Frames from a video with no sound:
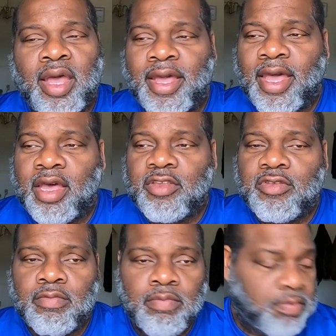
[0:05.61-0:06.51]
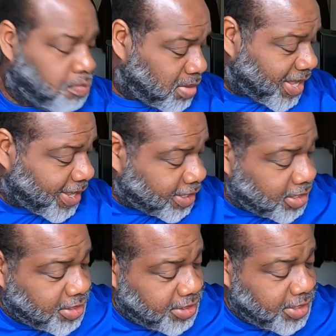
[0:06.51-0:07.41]
Hi guys, Black
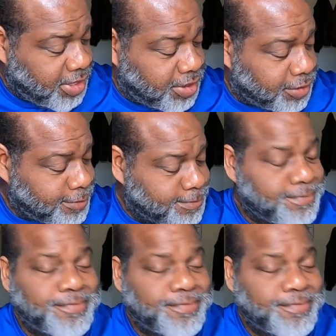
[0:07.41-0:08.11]
here.